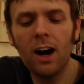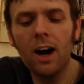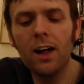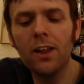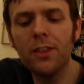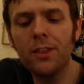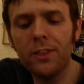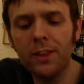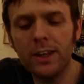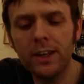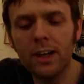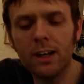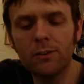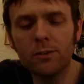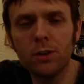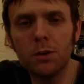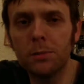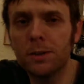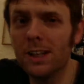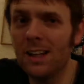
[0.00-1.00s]
I think
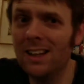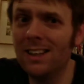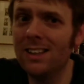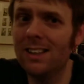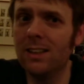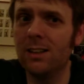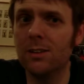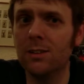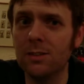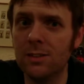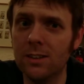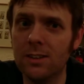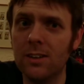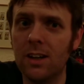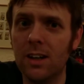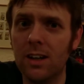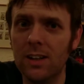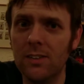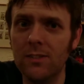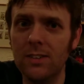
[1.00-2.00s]
I've come in a little under
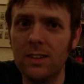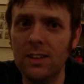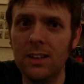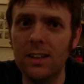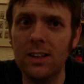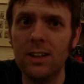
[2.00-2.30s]
time,